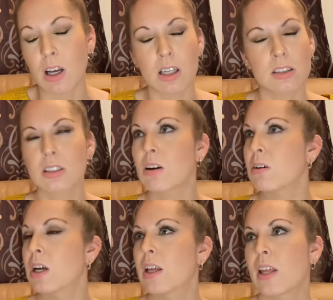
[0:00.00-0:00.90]
So
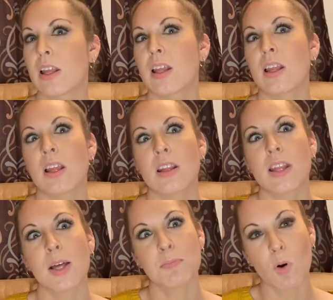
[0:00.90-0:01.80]

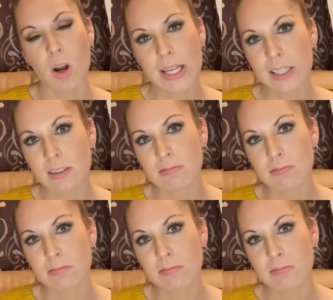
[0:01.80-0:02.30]
that boy